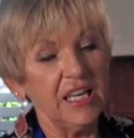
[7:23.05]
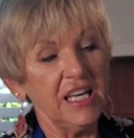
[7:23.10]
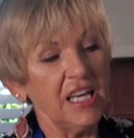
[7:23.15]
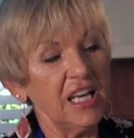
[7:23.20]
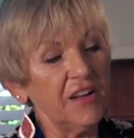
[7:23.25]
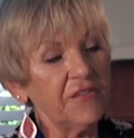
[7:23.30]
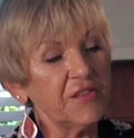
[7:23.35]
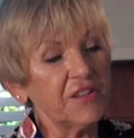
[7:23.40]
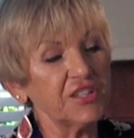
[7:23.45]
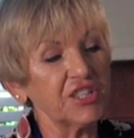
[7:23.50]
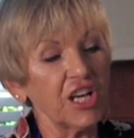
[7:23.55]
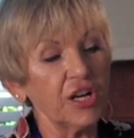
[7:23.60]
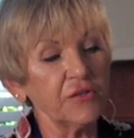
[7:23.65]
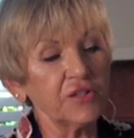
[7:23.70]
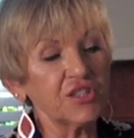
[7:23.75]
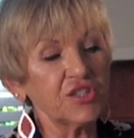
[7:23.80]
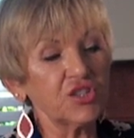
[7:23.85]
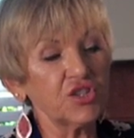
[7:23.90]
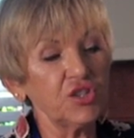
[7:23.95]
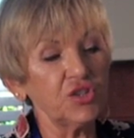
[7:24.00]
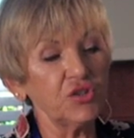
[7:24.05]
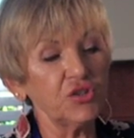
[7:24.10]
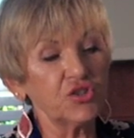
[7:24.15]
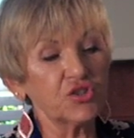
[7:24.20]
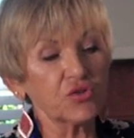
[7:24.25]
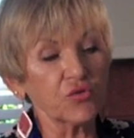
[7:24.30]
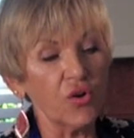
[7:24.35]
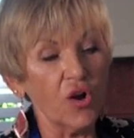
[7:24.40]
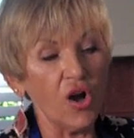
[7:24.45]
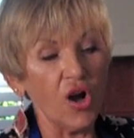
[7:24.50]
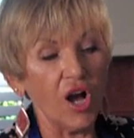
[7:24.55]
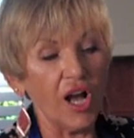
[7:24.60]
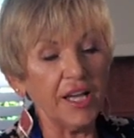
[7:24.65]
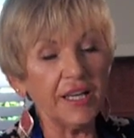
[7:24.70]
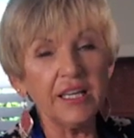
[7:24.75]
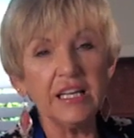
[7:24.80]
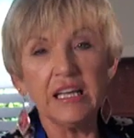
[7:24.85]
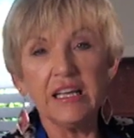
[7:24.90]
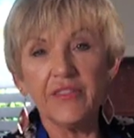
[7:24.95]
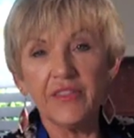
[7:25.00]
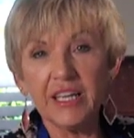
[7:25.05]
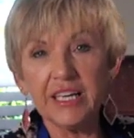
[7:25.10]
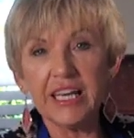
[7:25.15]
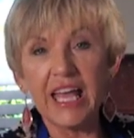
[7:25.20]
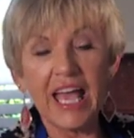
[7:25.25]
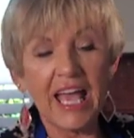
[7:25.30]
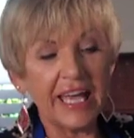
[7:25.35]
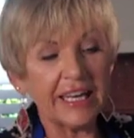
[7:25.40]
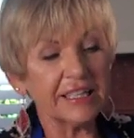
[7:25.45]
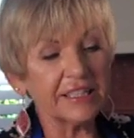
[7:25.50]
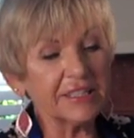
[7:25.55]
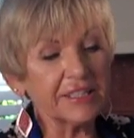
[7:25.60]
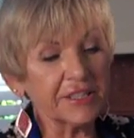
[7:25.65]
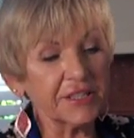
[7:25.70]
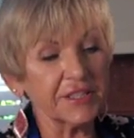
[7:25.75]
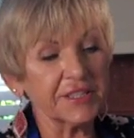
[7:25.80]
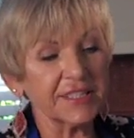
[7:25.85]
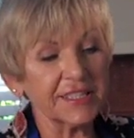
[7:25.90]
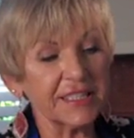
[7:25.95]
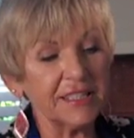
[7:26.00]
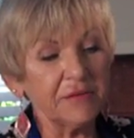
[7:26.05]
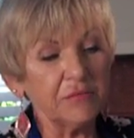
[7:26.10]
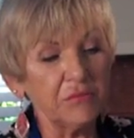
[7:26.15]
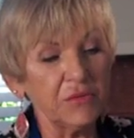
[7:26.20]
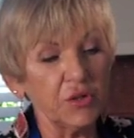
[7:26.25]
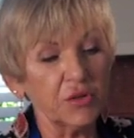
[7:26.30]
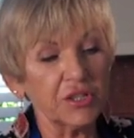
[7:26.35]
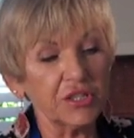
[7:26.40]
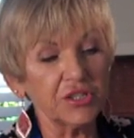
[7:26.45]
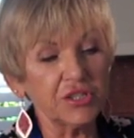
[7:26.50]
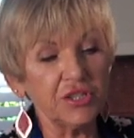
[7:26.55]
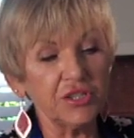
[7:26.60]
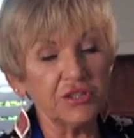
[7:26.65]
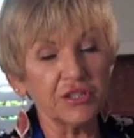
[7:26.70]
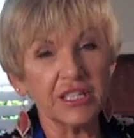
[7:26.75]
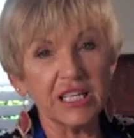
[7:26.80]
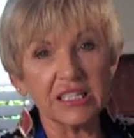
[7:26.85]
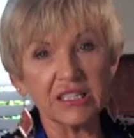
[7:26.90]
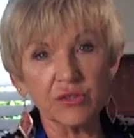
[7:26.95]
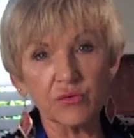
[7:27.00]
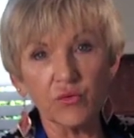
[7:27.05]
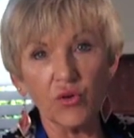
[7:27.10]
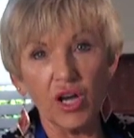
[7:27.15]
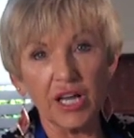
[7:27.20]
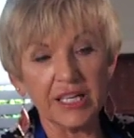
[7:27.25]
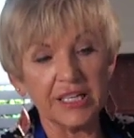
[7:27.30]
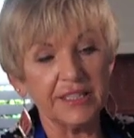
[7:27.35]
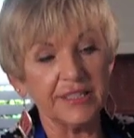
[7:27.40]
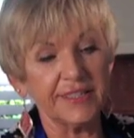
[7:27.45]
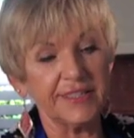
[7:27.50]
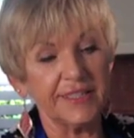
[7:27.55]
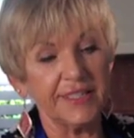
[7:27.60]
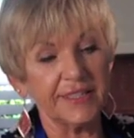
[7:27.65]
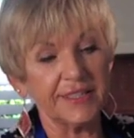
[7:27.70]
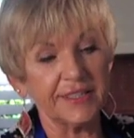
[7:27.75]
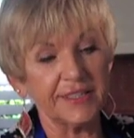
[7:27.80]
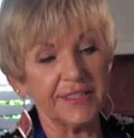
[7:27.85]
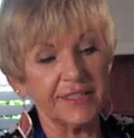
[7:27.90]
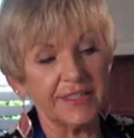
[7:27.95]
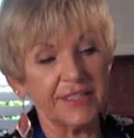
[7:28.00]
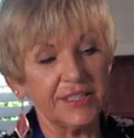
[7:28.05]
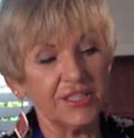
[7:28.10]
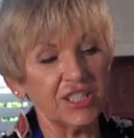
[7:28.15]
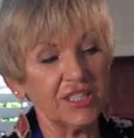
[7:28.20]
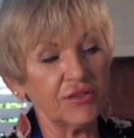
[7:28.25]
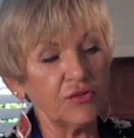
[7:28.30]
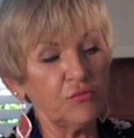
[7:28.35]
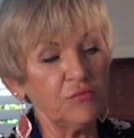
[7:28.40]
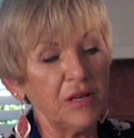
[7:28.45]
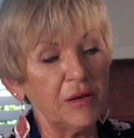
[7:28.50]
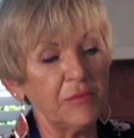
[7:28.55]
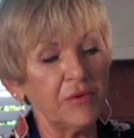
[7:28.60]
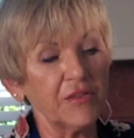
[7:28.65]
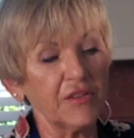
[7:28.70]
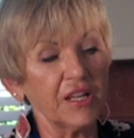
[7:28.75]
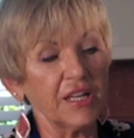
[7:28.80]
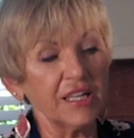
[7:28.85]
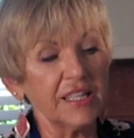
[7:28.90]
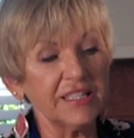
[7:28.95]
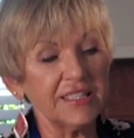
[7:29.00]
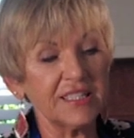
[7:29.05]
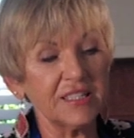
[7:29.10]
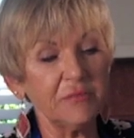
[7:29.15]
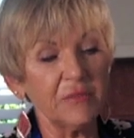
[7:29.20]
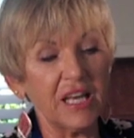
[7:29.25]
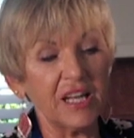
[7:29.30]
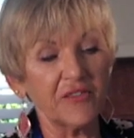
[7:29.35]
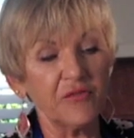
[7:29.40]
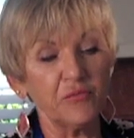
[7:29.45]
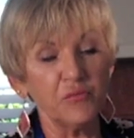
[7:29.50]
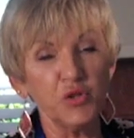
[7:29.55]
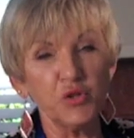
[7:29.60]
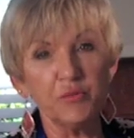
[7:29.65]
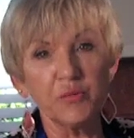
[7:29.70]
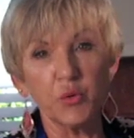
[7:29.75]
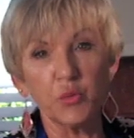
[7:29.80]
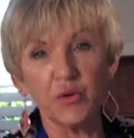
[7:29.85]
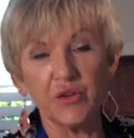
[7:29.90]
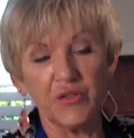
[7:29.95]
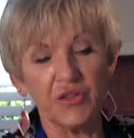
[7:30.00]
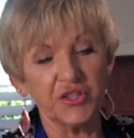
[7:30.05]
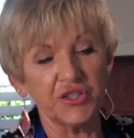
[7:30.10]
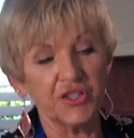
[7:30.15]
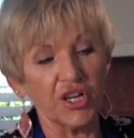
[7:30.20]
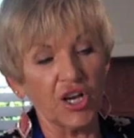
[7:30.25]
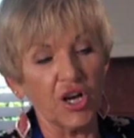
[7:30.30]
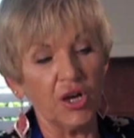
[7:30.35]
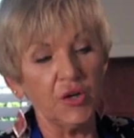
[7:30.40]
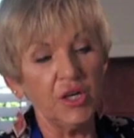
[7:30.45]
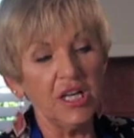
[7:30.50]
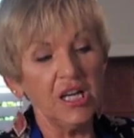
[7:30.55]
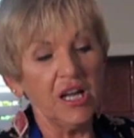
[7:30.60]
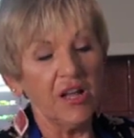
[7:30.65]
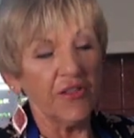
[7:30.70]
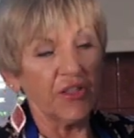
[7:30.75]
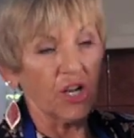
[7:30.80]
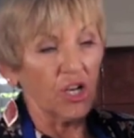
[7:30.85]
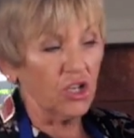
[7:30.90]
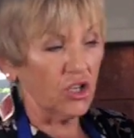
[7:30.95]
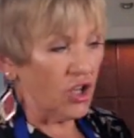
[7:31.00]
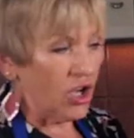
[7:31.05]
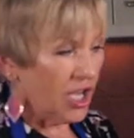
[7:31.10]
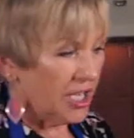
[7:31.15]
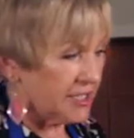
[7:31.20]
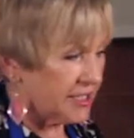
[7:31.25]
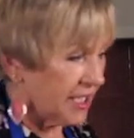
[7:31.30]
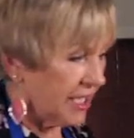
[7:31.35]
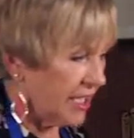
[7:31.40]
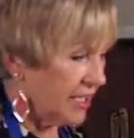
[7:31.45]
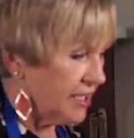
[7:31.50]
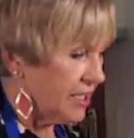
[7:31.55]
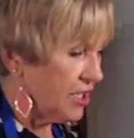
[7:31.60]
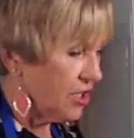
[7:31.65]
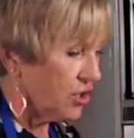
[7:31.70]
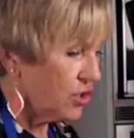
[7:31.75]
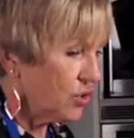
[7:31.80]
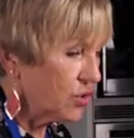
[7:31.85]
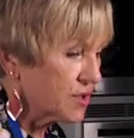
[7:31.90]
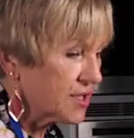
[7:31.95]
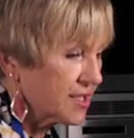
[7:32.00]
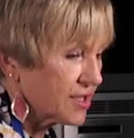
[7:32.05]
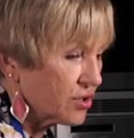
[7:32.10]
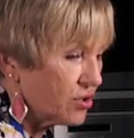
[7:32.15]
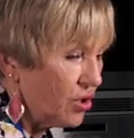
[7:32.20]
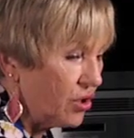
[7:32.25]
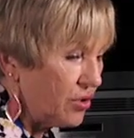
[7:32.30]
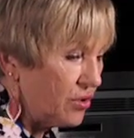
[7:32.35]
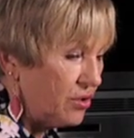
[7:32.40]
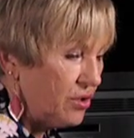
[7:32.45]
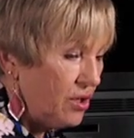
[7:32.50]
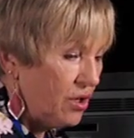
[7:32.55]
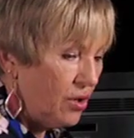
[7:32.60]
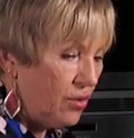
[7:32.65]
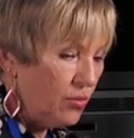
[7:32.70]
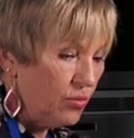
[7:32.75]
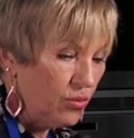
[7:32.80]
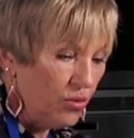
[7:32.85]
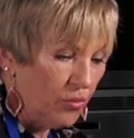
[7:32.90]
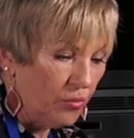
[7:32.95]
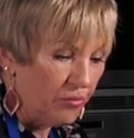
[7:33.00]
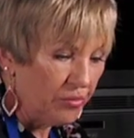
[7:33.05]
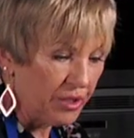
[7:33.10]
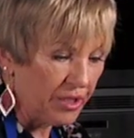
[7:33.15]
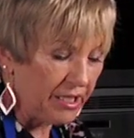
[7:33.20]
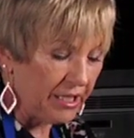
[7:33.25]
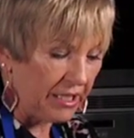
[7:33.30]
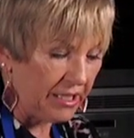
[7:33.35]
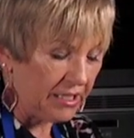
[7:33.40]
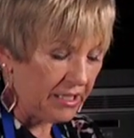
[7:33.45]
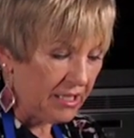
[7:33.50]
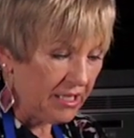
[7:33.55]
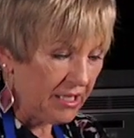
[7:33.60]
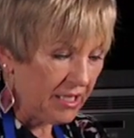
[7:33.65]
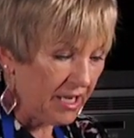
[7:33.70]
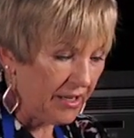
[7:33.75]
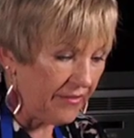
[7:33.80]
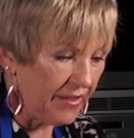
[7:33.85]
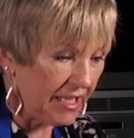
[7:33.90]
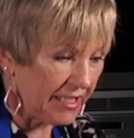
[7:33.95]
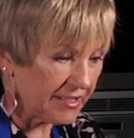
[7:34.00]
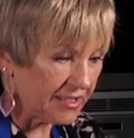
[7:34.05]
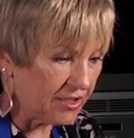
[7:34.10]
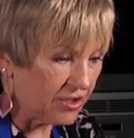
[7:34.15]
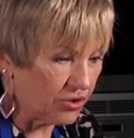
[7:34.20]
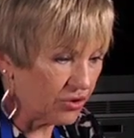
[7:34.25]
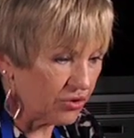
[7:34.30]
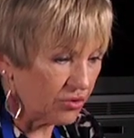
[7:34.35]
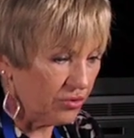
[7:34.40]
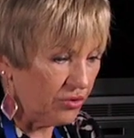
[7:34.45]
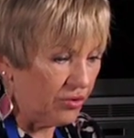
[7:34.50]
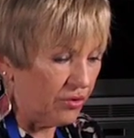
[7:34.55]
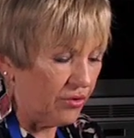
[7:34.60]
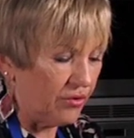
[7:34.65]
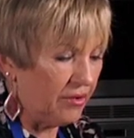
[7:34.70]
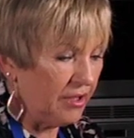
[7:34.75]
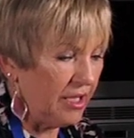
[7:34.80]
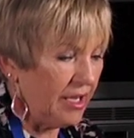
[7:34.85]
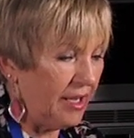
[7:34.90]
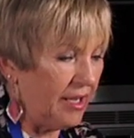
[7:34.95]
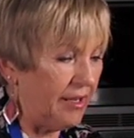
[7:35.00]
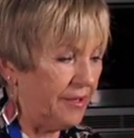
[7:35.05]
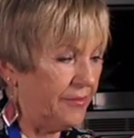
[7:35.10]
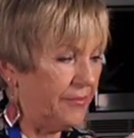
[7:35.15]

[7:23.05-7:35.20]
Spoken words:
If the dough is too dry, then add a little skim milk until you get the right consistency. Just remember, the least amount of movement with the dough, the lighter your scone will be. And that's the truth, yeah.